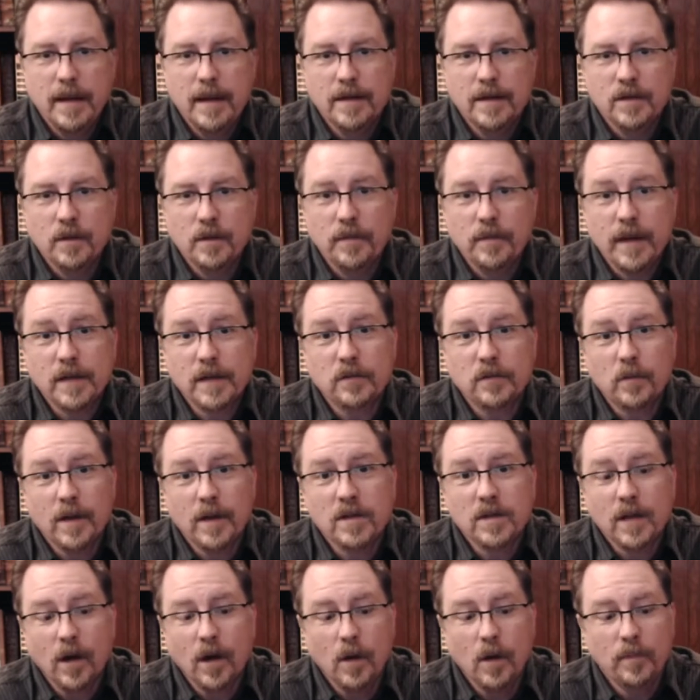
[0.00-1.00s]
So thanks for
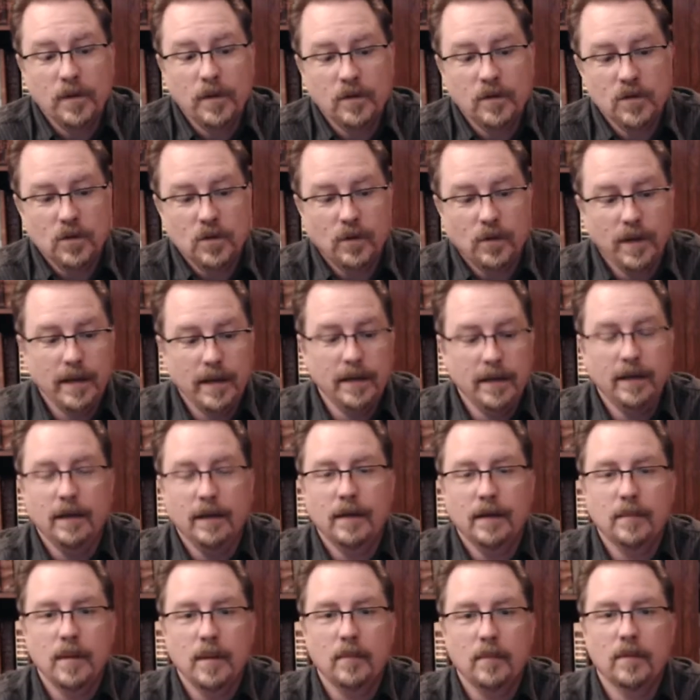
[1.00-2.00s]
watching. Hope you enjoyed.
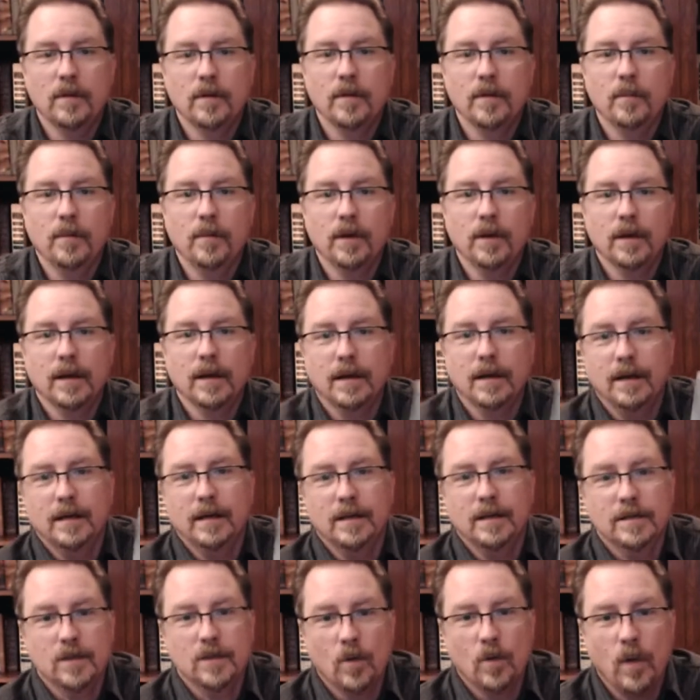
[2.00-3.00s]
Remember, the book
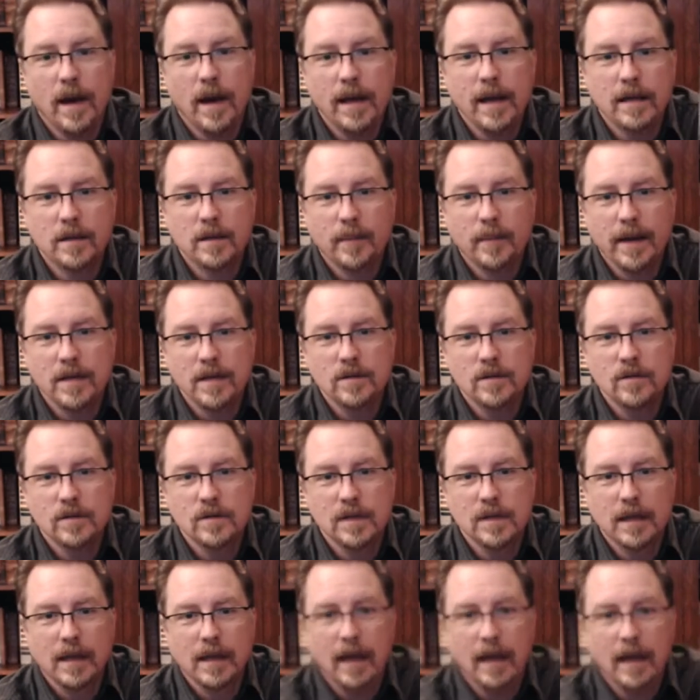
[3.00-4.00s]
is Quiet by
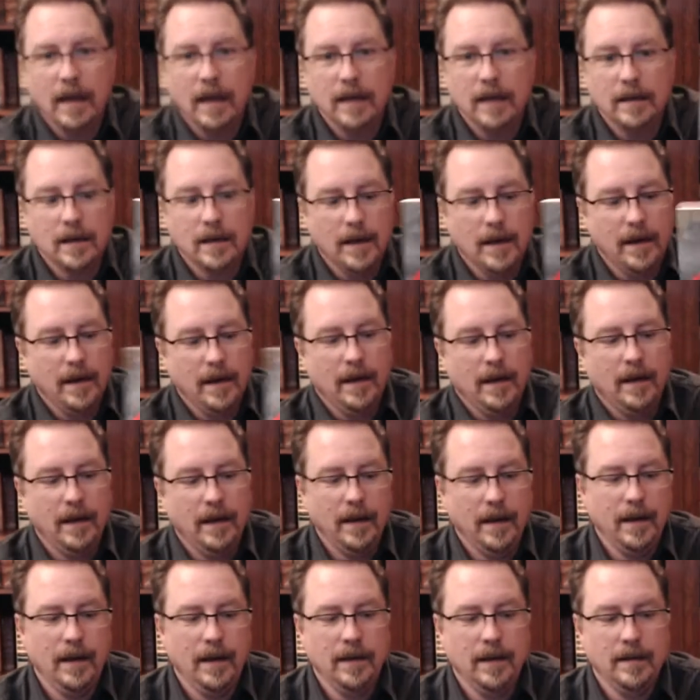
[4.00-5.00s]
Susan Cain,
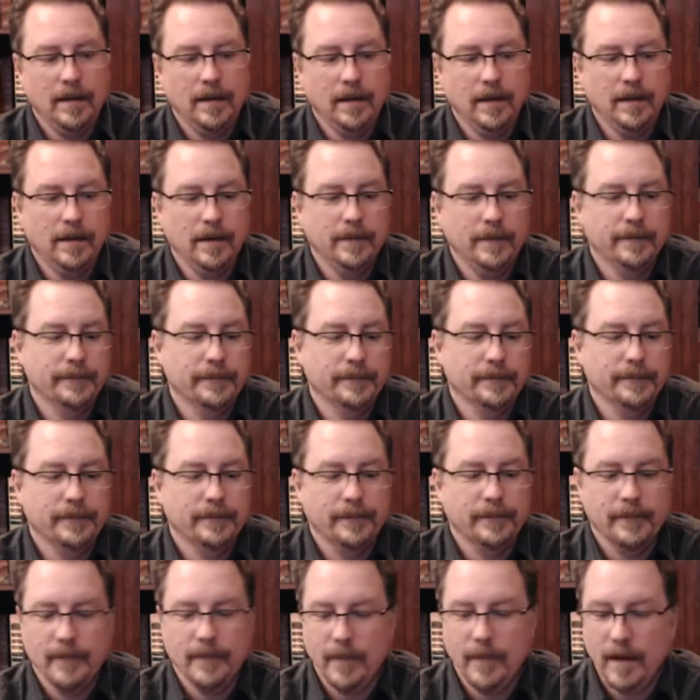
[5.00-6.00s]
and uh,
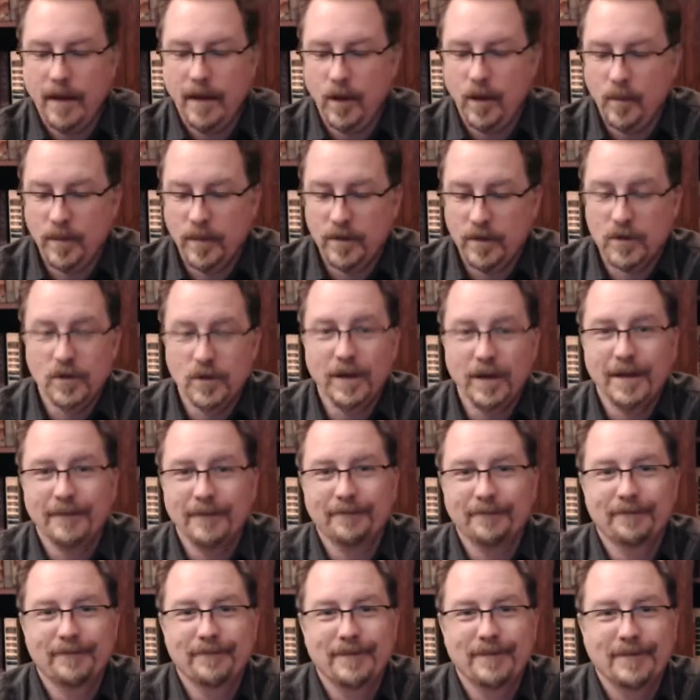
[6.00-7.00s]
I hope you enjoyed it.
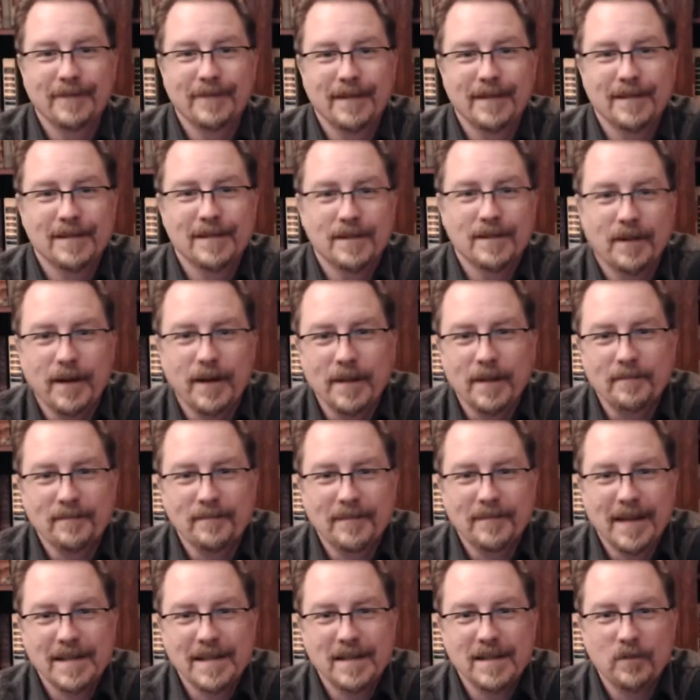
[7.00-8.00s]
All right.
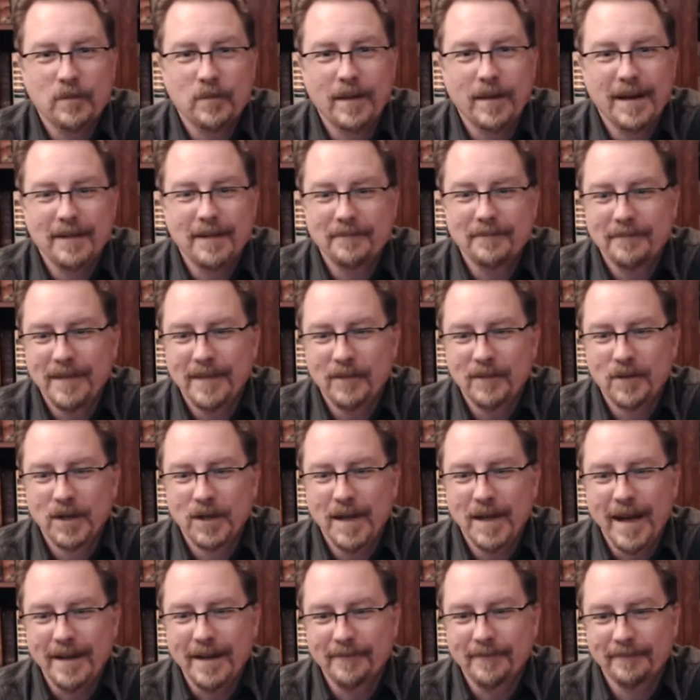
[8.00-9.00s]
Thanks, everybody. Have a good night.